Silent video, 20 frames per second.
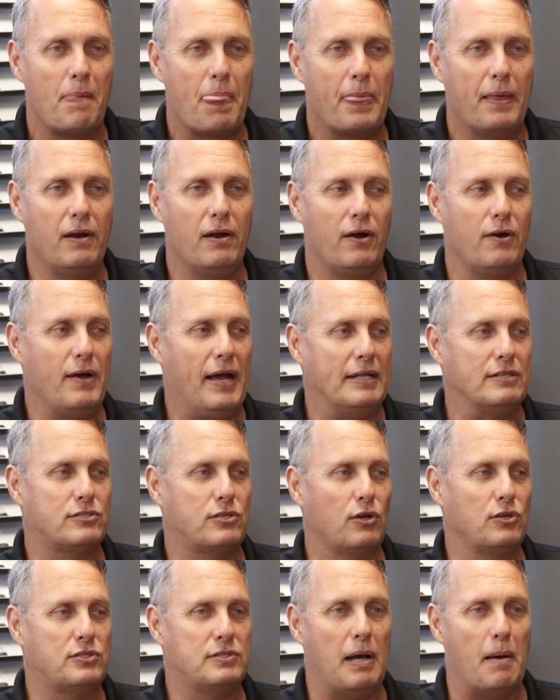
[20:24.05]
you know and
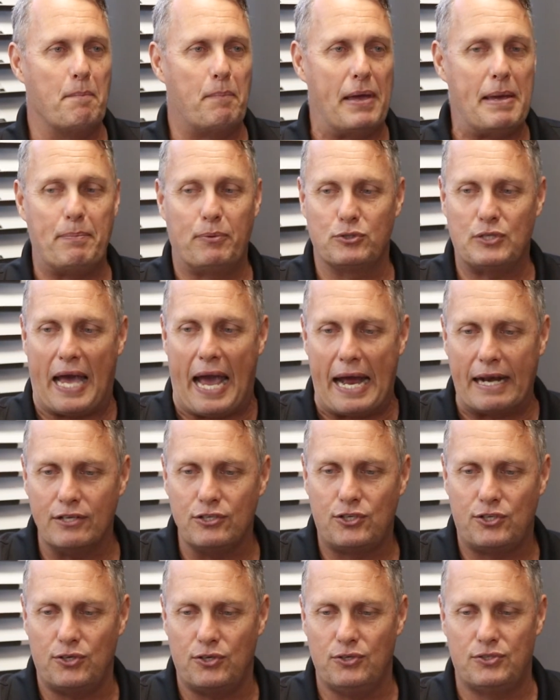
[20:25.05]
so some people's
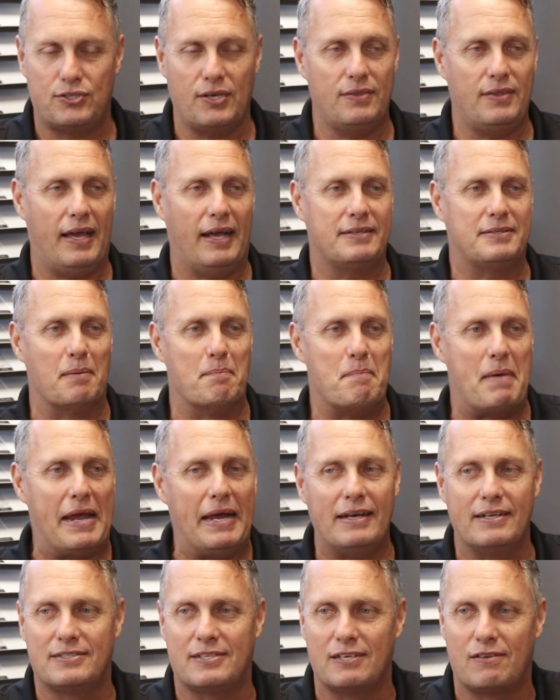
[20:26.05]
attitudes and their
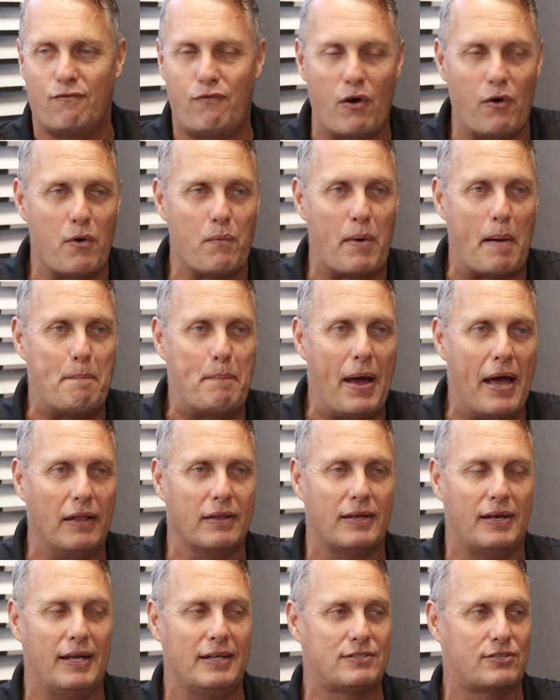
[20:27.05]
demeanors is very
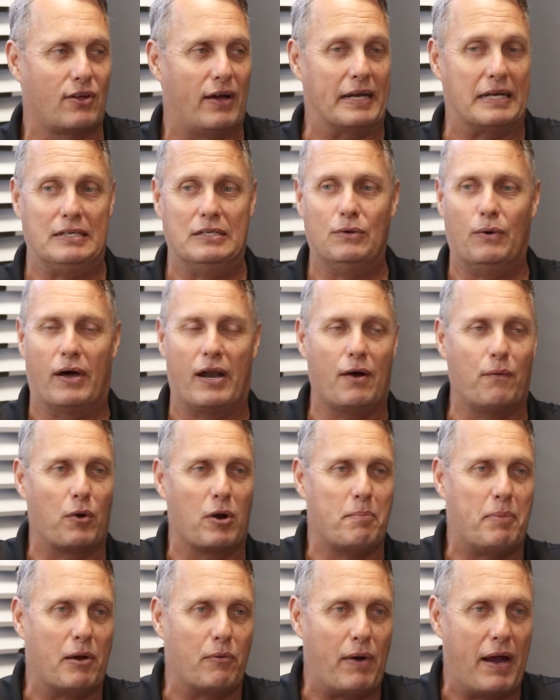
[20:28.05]
repellent it's like ooh i don't
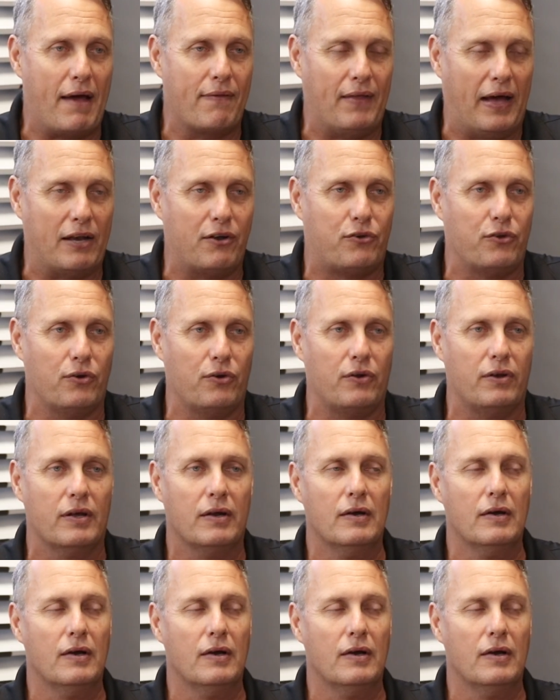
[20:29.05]
want to be around that dude